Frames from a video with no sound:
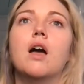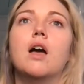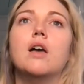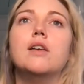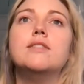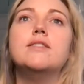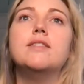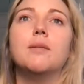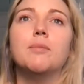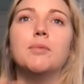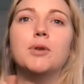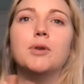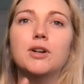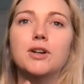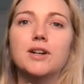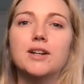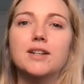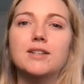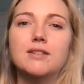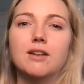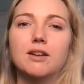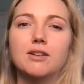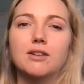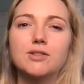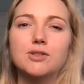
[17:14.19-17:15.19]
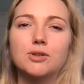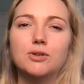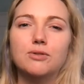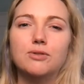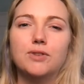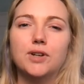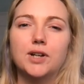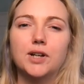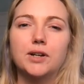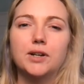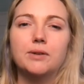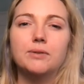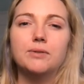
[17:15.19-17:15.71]
Summer is also
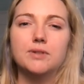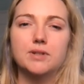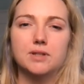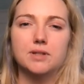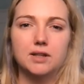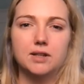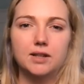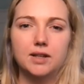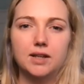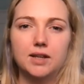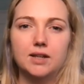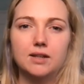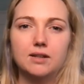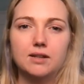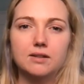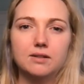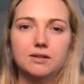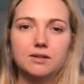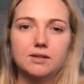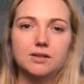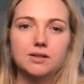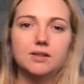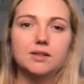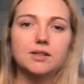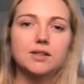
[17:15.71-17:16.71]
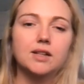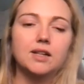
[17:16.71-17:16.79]
very resilient.